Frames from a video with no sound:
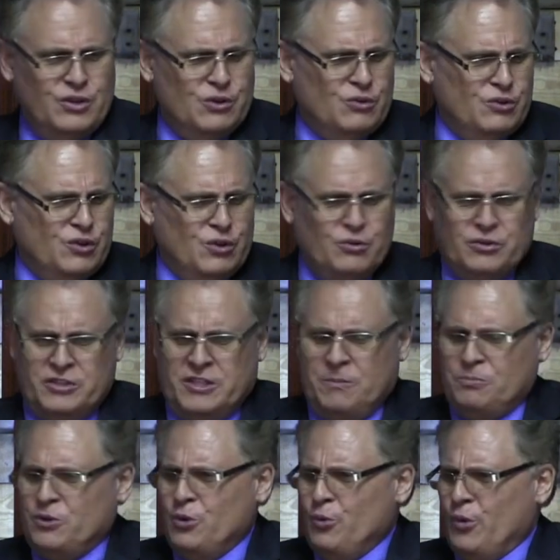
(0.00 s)
you you
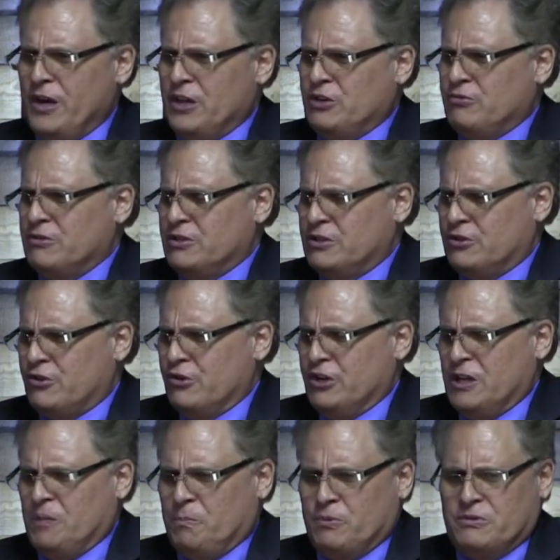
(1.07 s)
tip the waitress
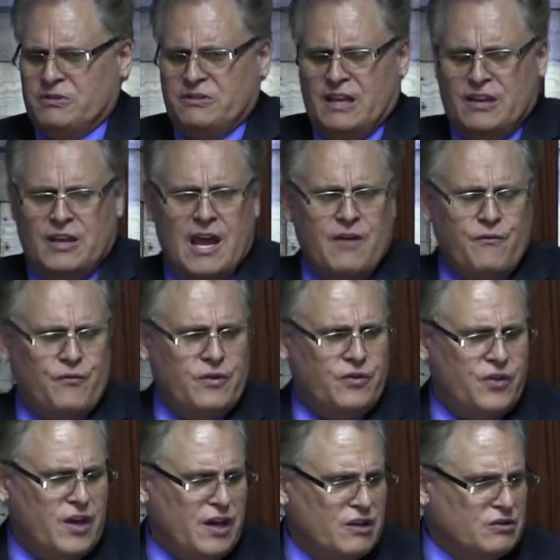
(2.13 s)
30%.
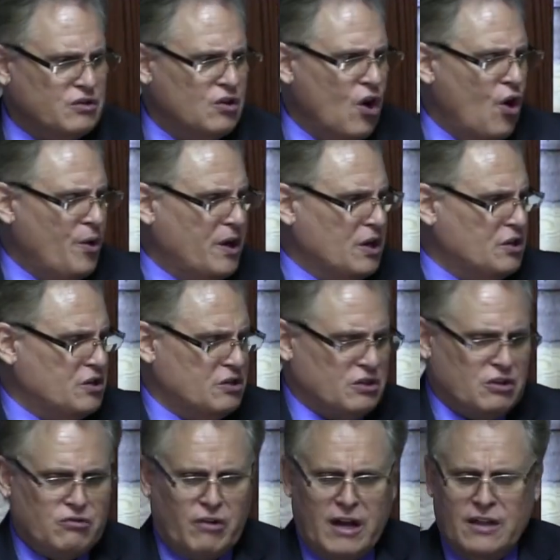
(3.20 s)
Everything is going
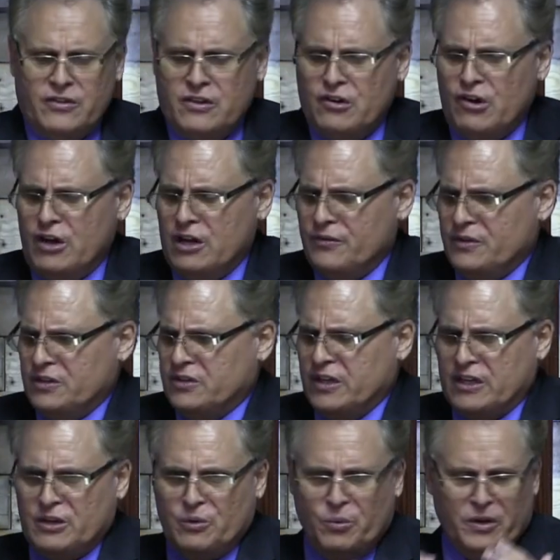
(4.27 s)
just great, then all of a
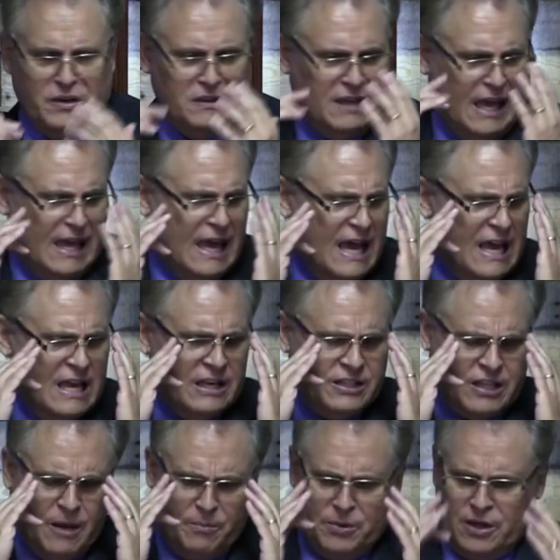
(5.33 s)
sudden one day,
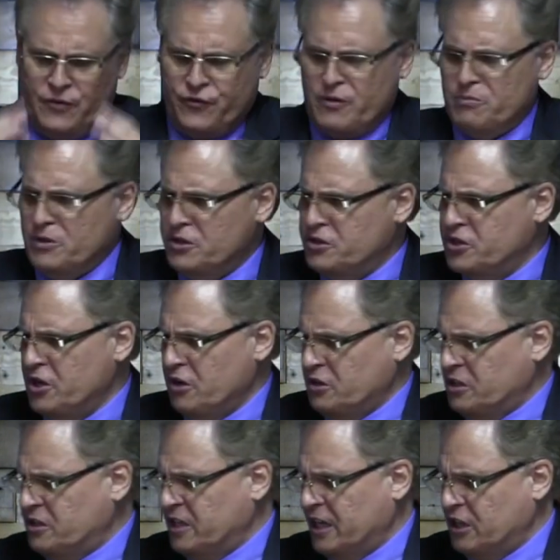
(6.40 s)
somebody from the
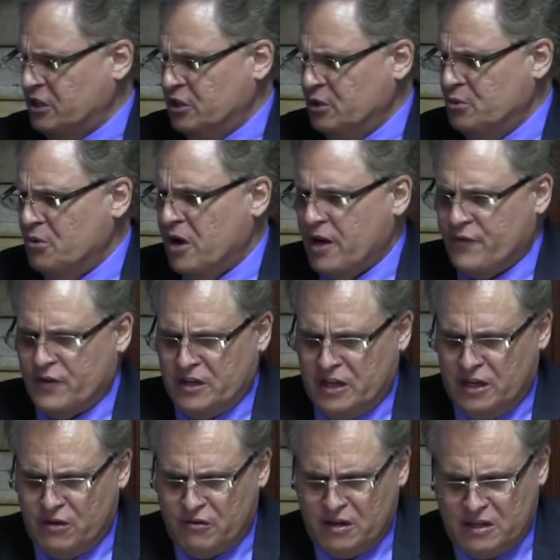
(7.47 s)
church ticks you off and
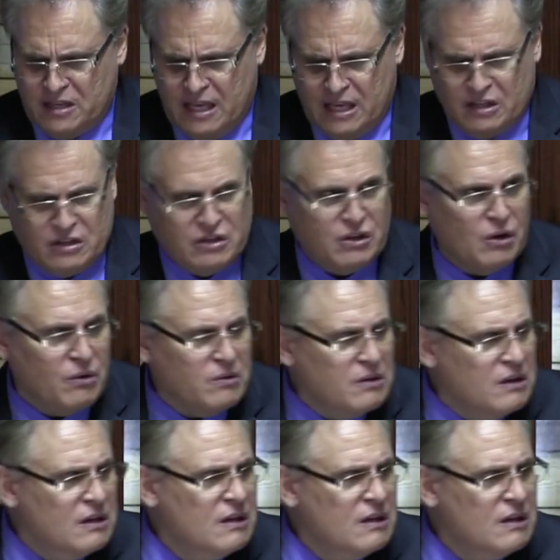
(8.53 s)
irritates you.